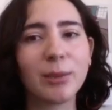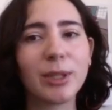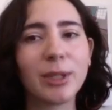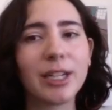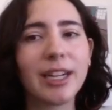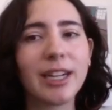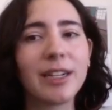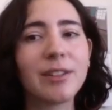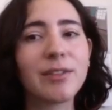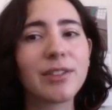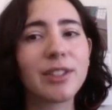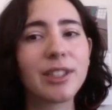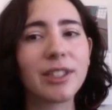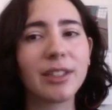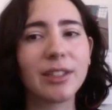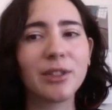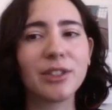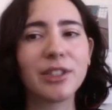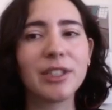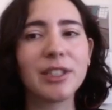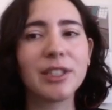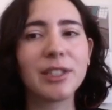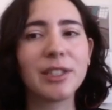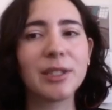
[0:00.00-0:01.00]
what kind of
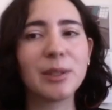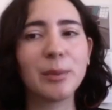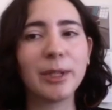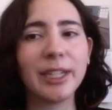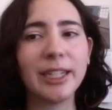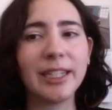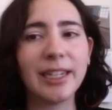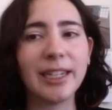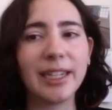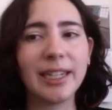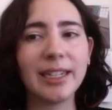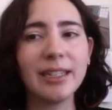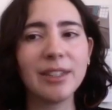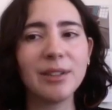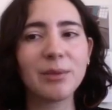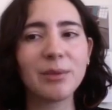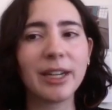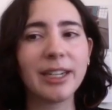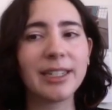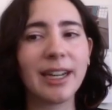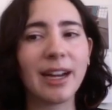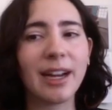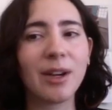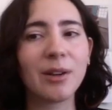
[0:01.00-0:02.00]
solutions we need
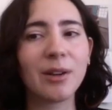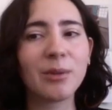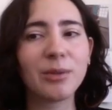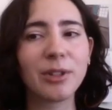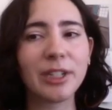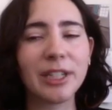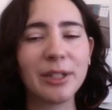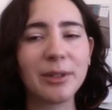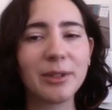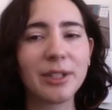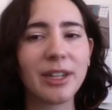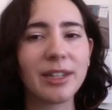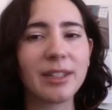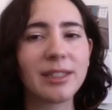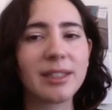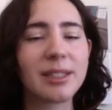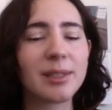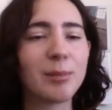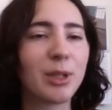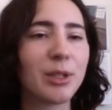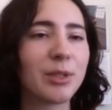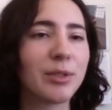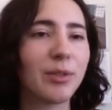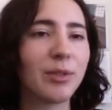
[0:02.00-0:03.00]
right now for
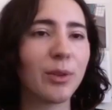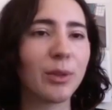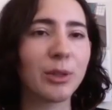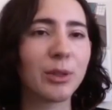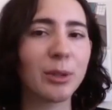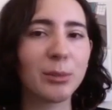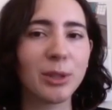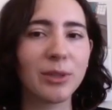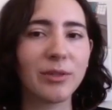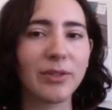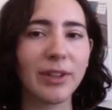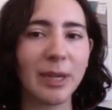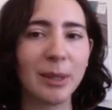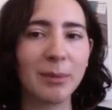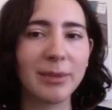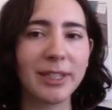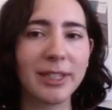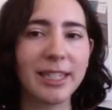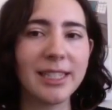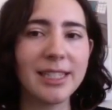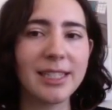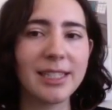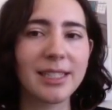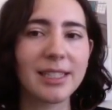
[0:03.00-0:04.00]
Utah's most vulnerable
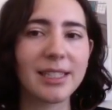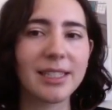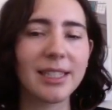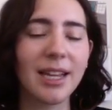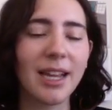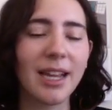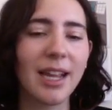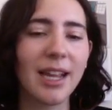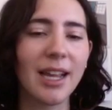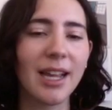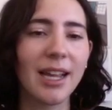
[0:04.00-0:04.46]
families,